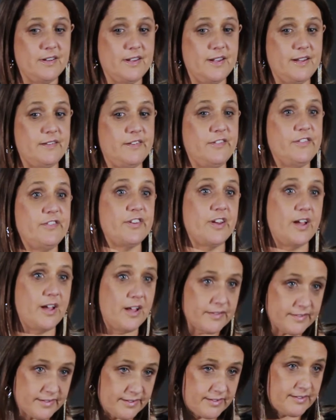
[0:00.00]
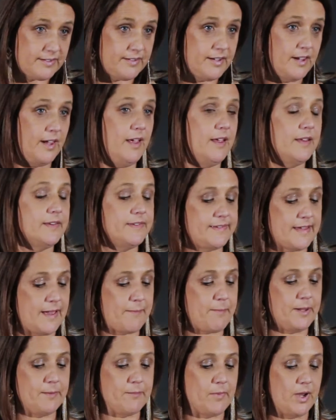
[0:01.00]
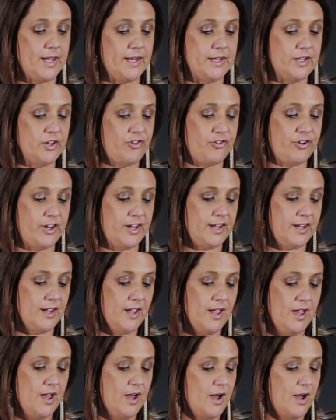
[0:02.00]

It's just zapping my energy.